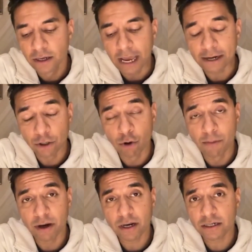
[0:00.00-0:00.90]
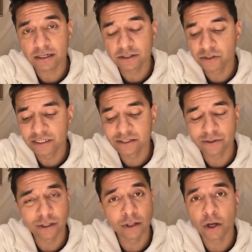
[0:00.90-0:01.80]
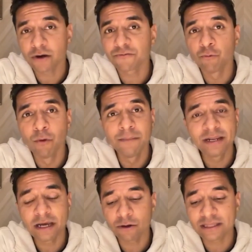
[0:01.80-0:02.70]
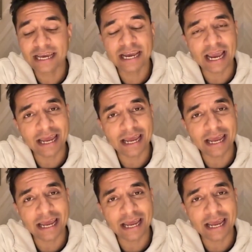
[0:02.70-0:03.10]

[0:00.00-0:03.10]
I don't know about other countries. There are a lot of women out there